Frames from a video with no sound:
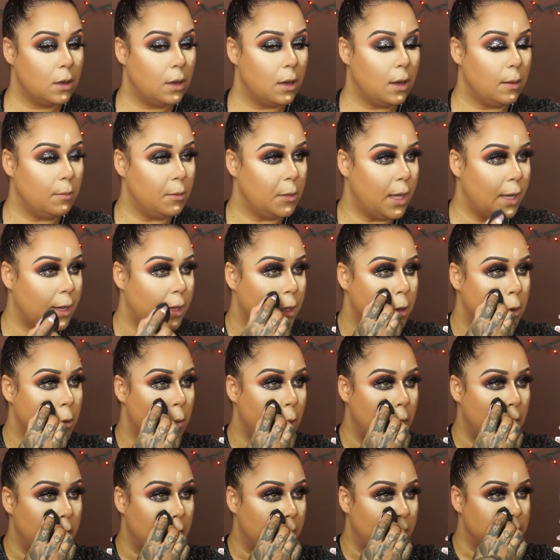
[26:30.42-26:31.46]
I'm liking the
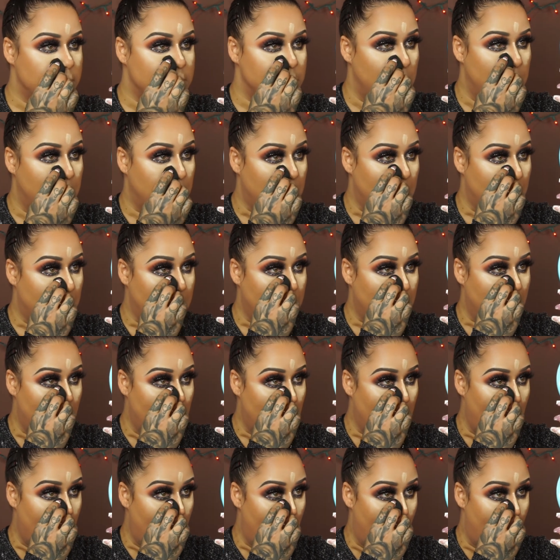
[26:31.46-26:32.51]
way that it's
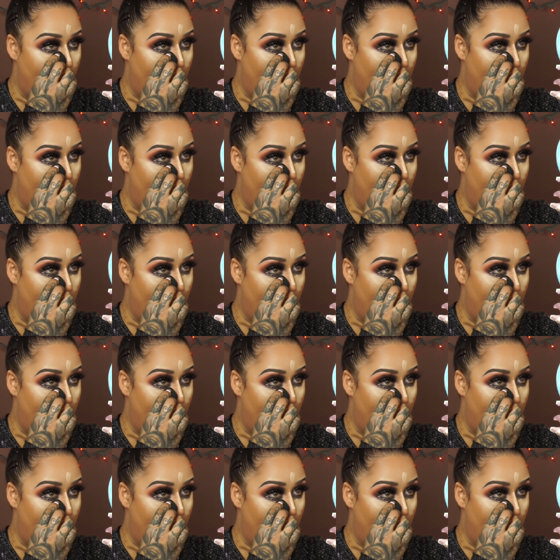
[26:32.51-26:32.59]
blending.